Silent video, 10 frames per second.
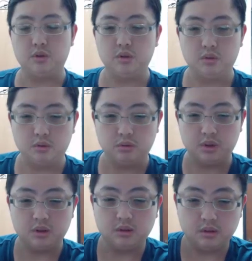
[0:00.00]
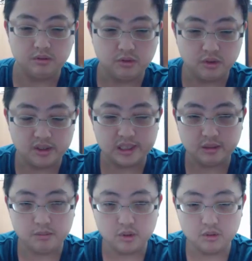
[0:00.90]
produce, for
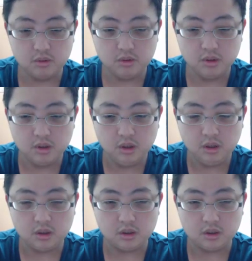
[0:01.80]
example,